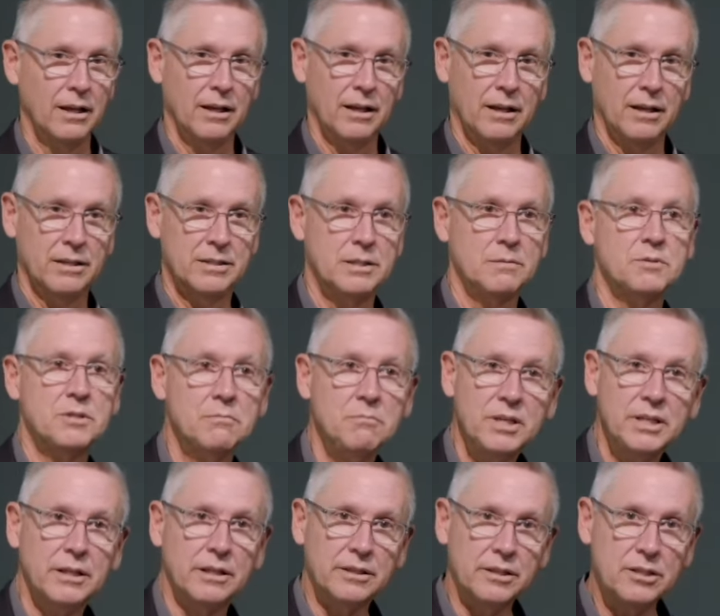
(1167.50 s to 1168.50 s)
It seems to me
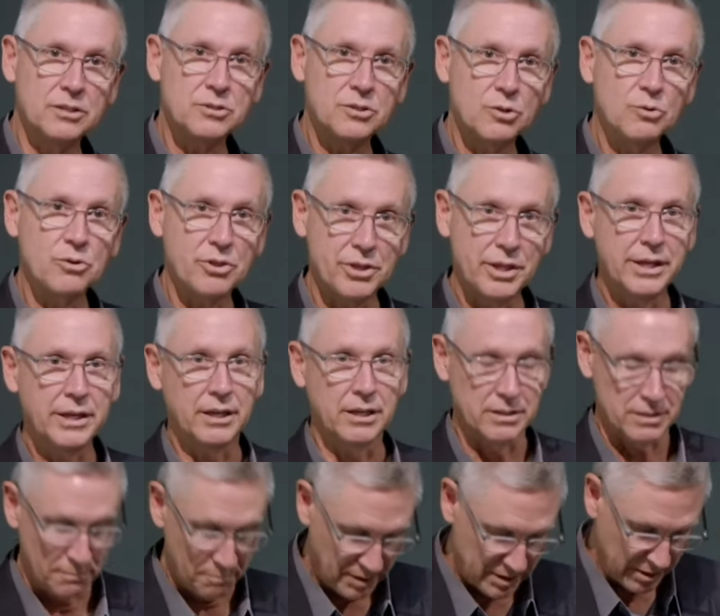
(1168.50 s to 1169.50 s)
that these two
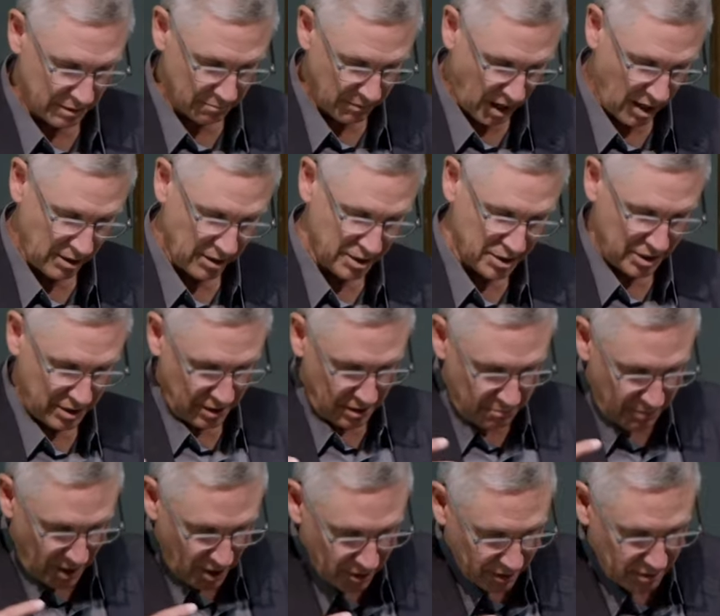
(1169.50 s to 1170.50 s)
things, epistemology and
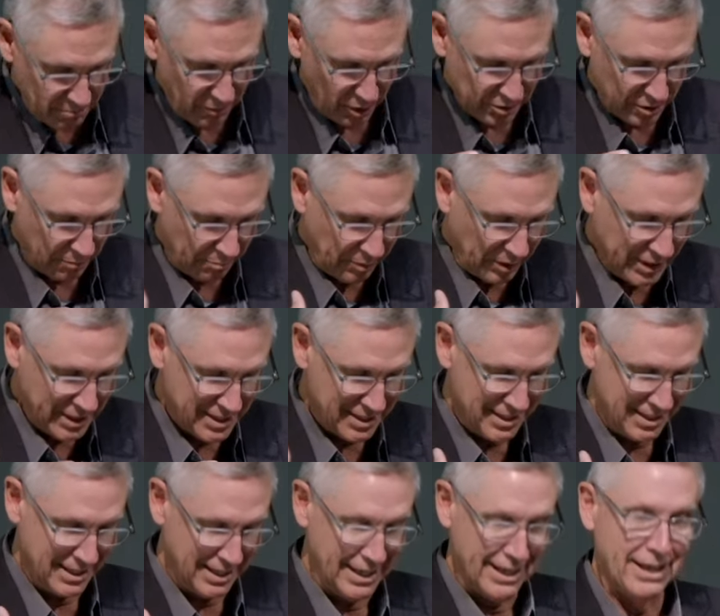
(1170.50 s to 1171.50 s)
American
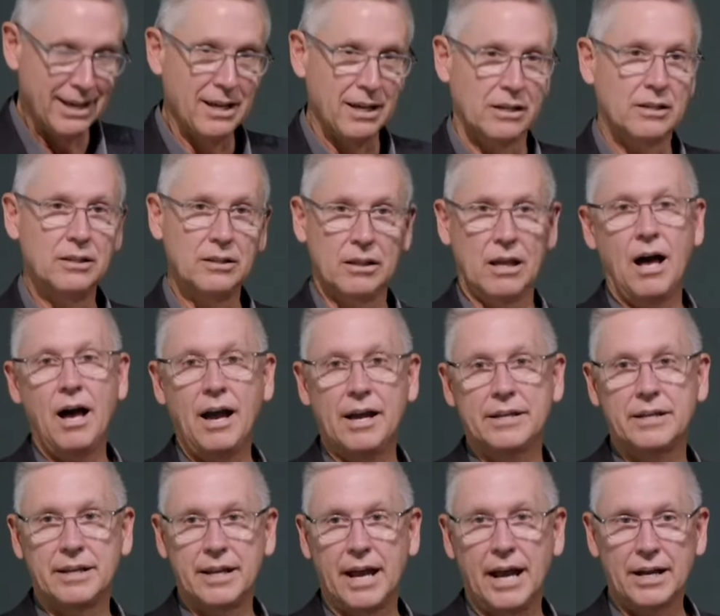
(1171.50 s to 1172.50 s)
multiplicity, collide
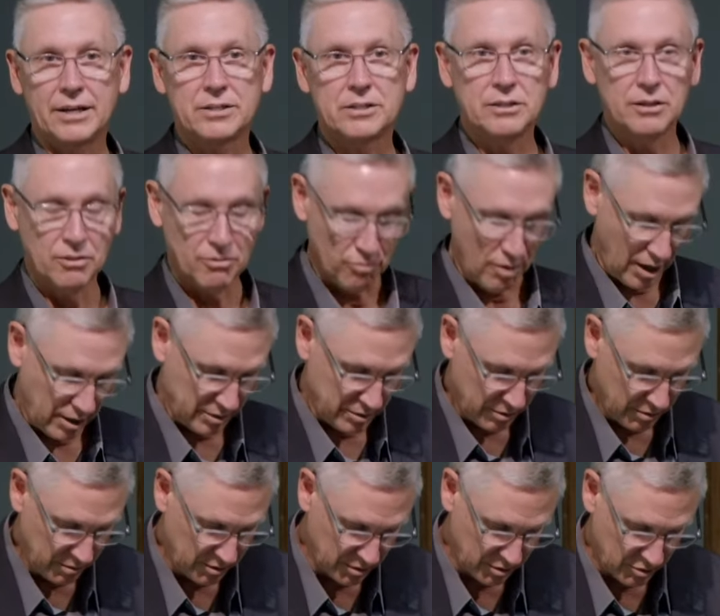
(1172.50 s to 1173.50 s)
and actually threaten
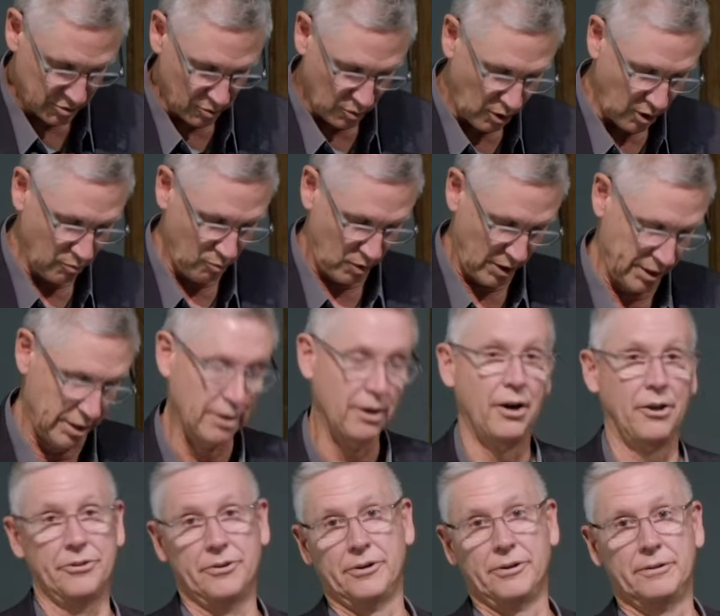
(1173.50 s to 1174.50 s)
to destroy one
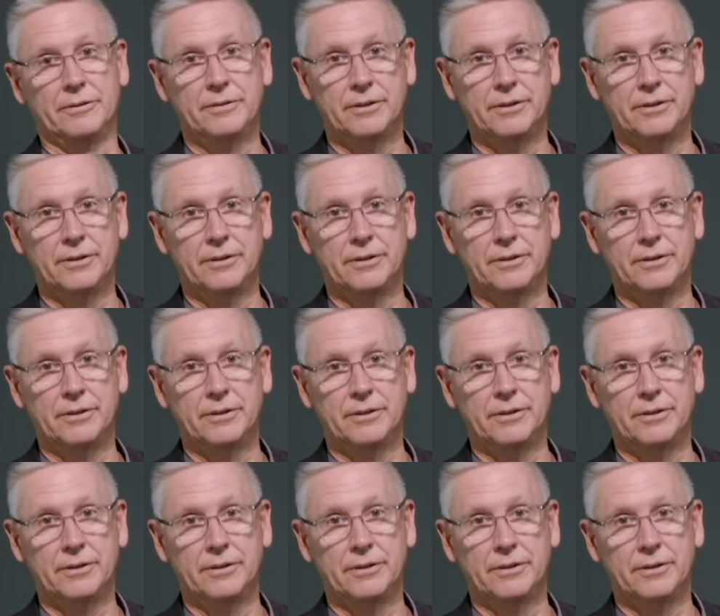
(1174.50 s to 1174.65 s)
another.